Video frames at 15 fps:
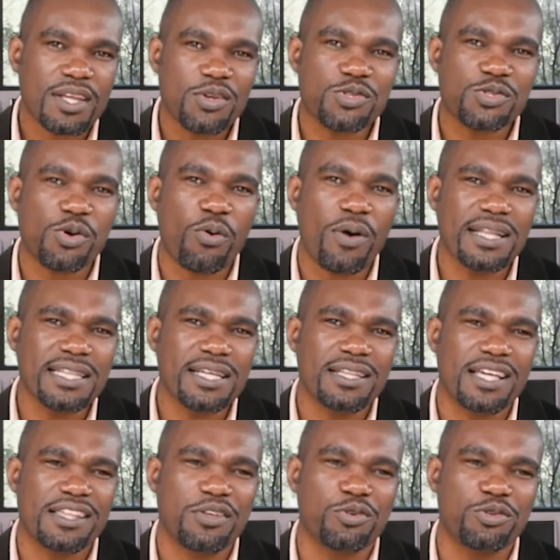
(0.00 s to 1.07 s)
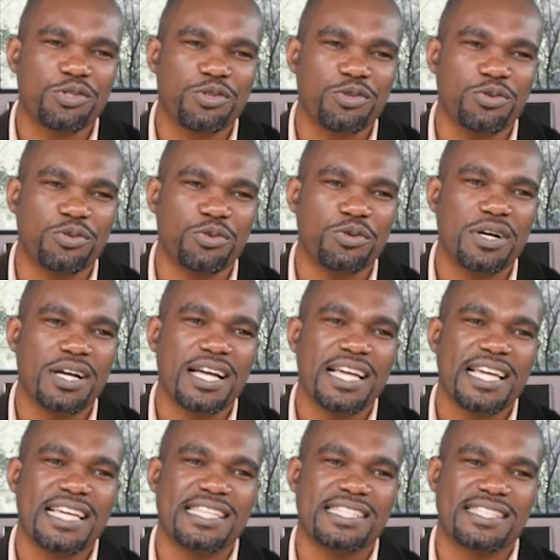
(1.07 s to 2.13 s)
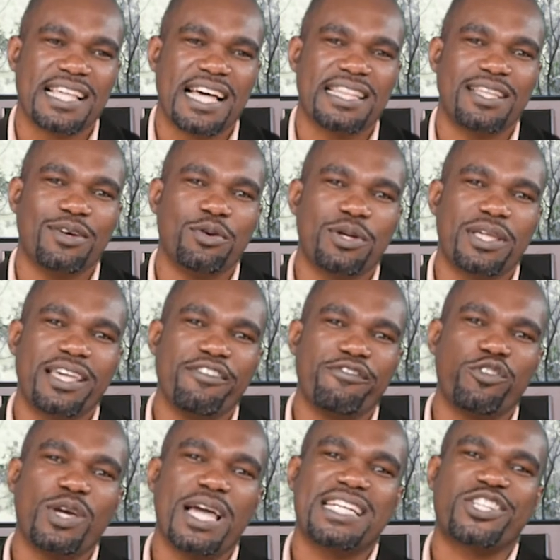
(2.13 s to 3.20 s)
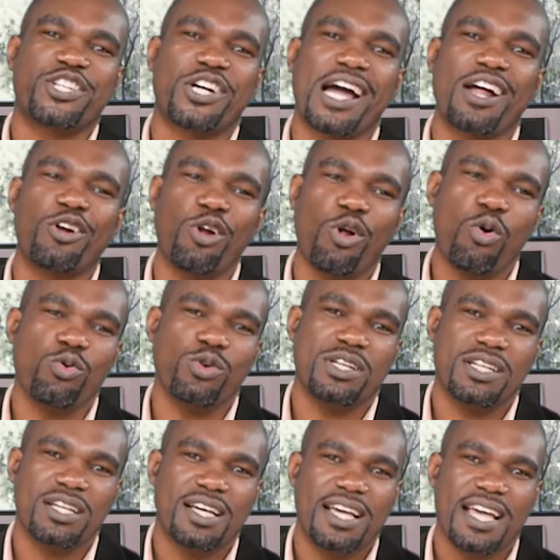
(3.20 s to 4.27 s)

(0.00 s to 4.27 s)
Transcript: So what they'll do is that they will give you a truckload